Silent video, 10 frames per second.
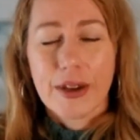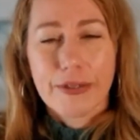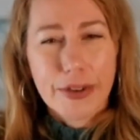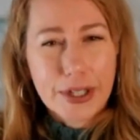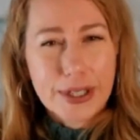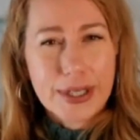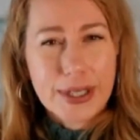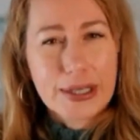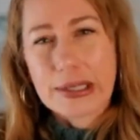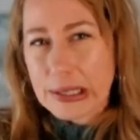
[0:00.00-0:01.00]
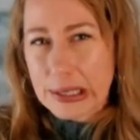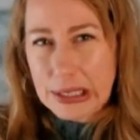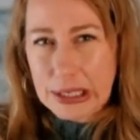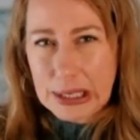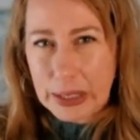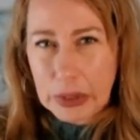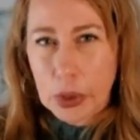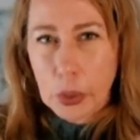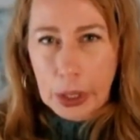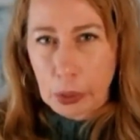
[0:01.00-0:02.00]
First, let's just have a
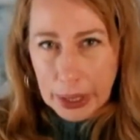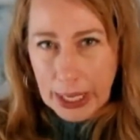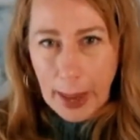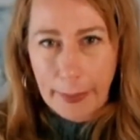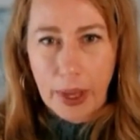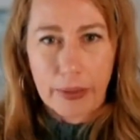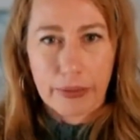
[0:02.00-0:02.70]
quick recap of